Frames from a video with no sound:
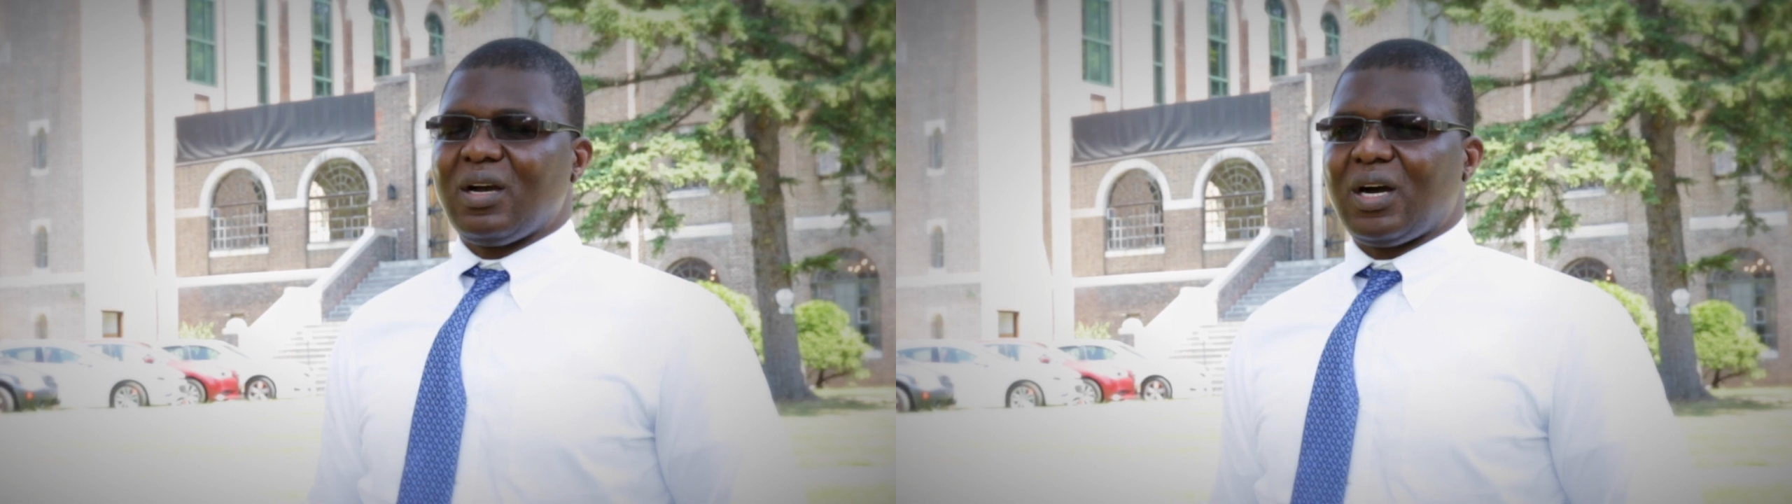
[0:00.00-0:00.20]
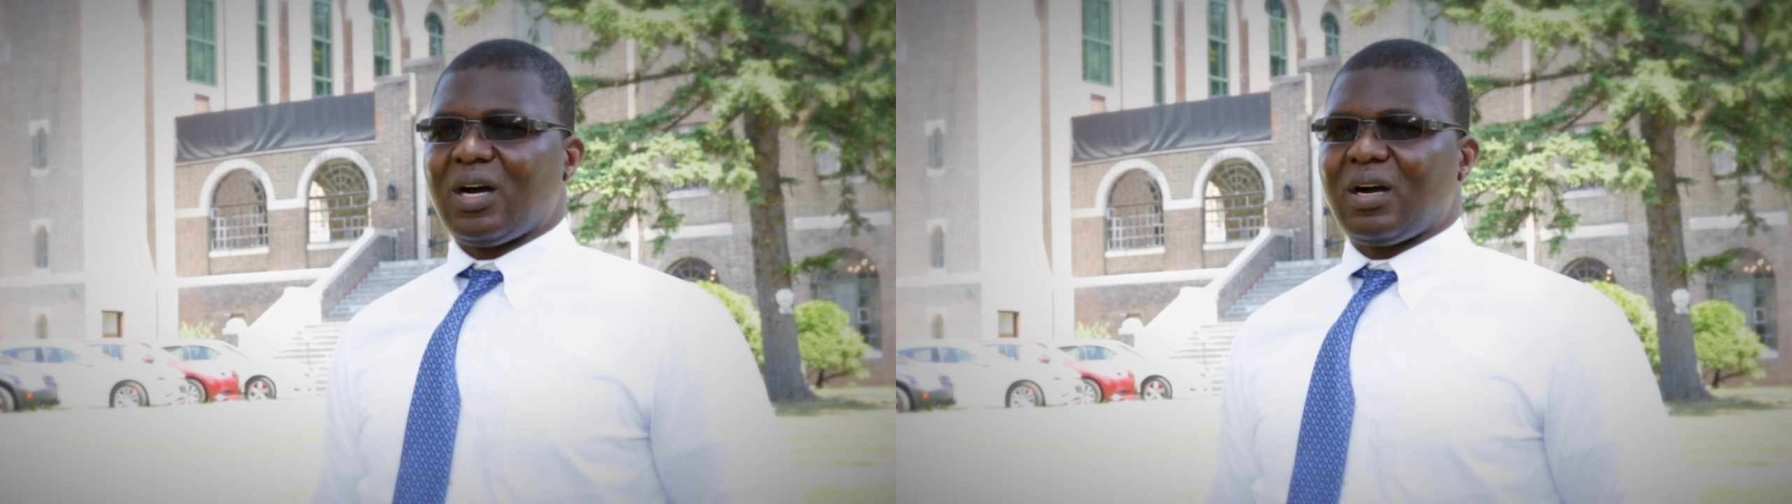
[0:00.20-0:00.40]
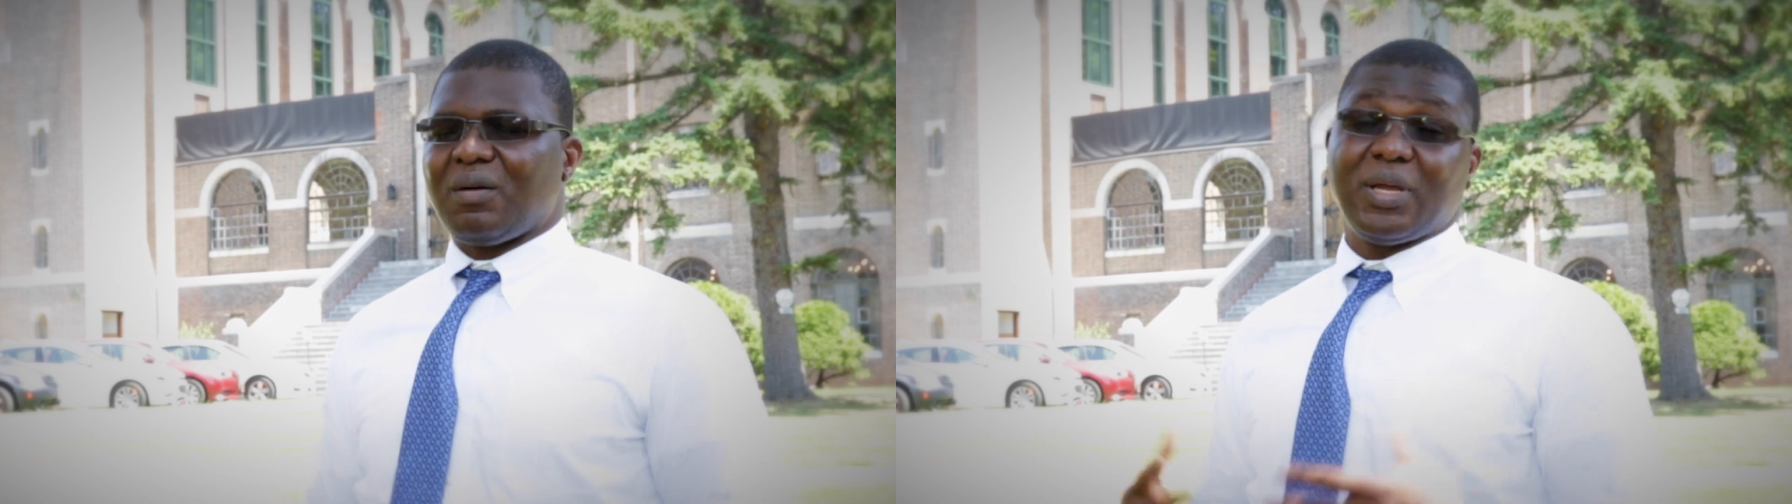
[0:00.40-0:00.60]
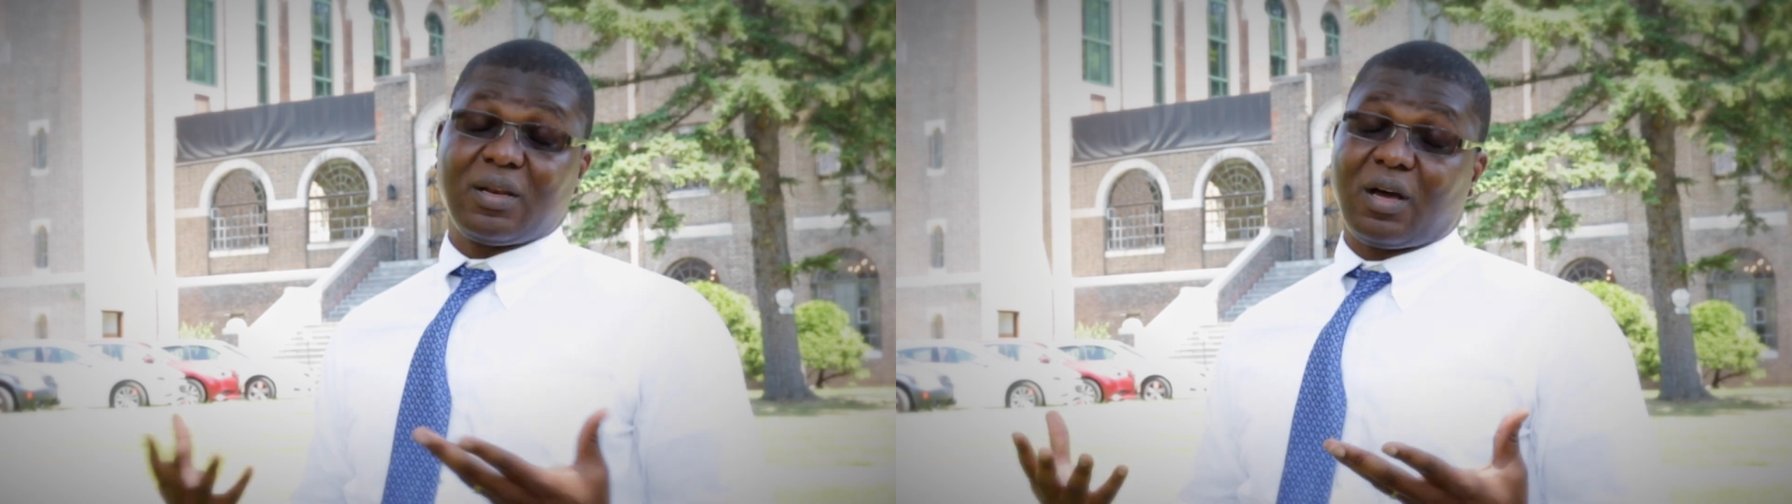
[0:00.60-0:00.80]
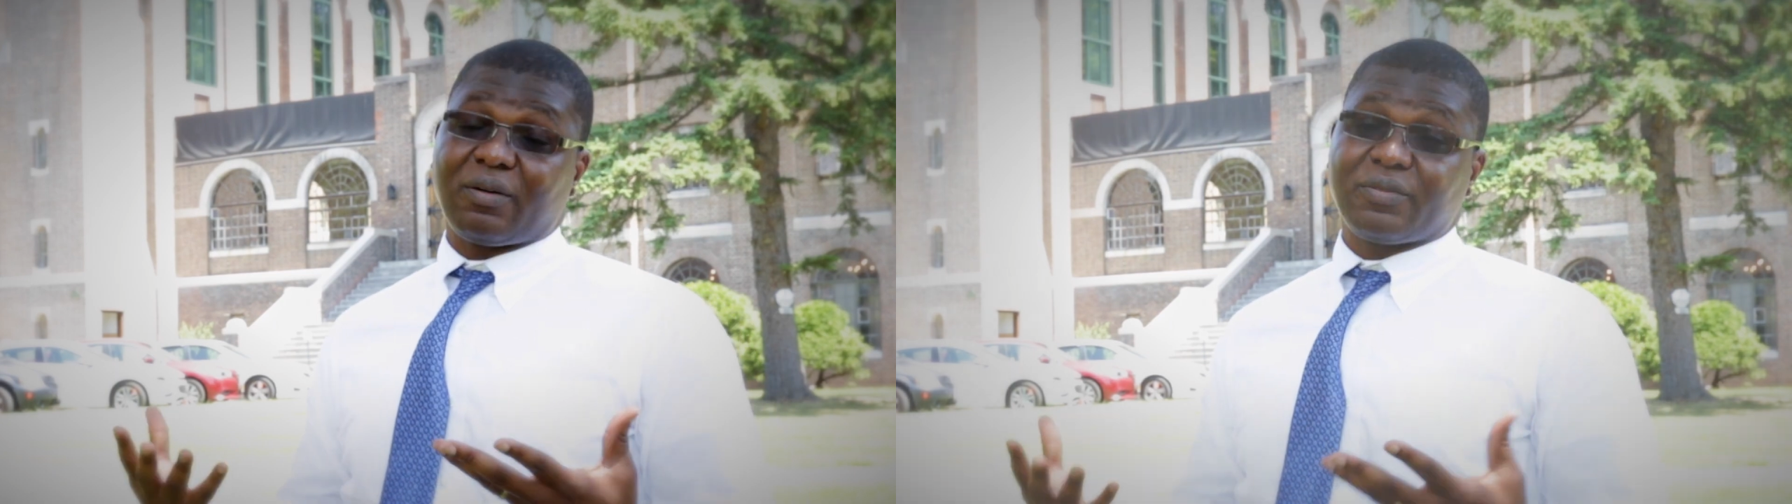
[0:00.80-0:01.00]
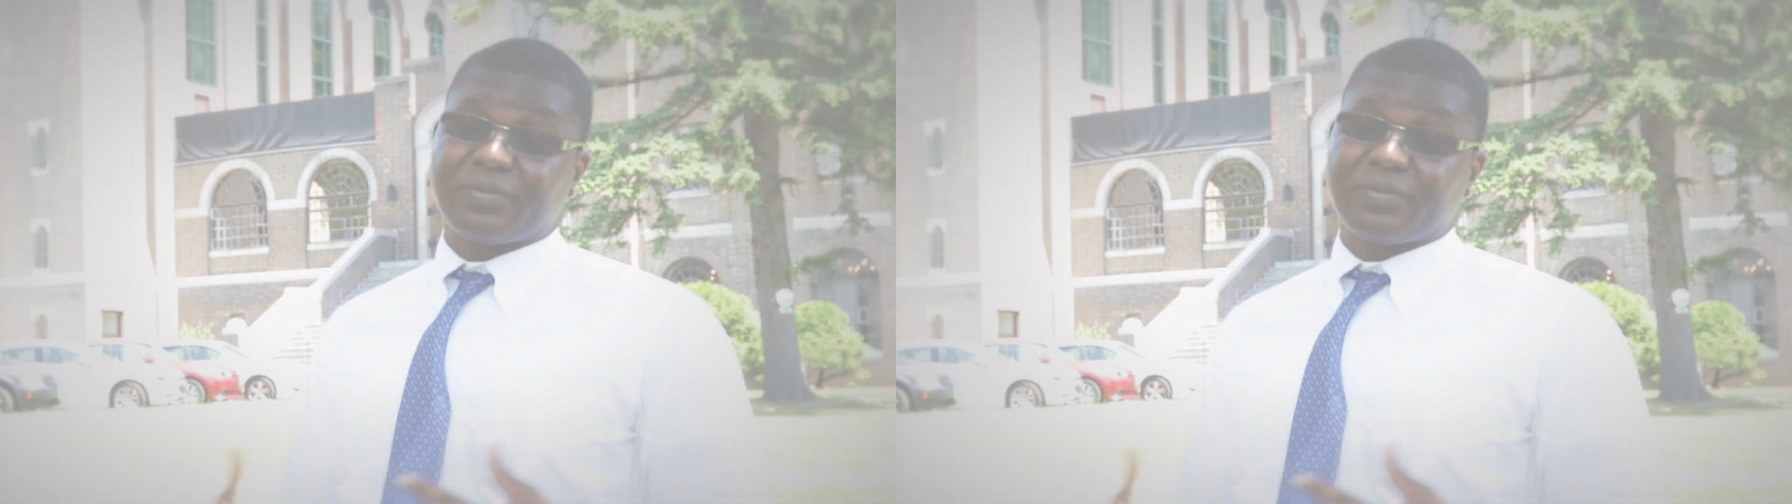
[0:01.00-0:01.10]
uh, and love.